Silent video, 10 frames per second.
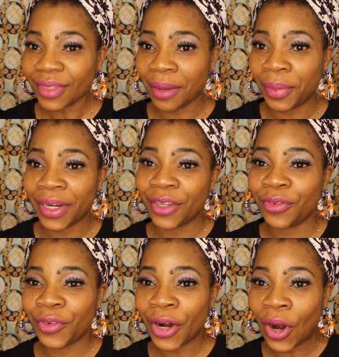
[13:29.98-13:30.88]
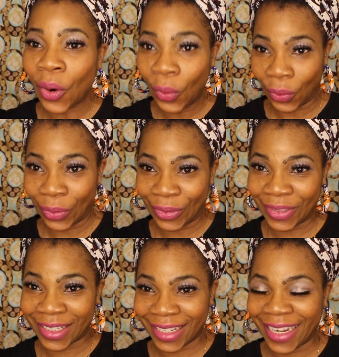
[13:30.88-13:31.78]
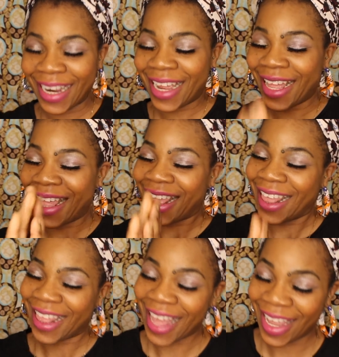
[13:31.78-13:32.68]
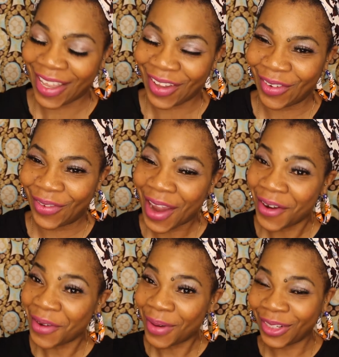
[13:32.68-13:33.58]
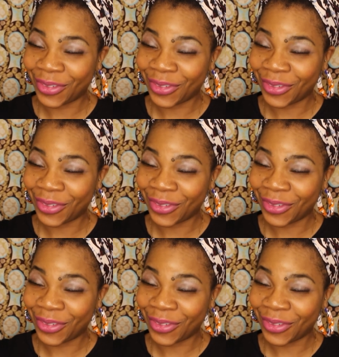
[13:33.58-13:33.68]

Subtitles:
But if you are old, thank you very much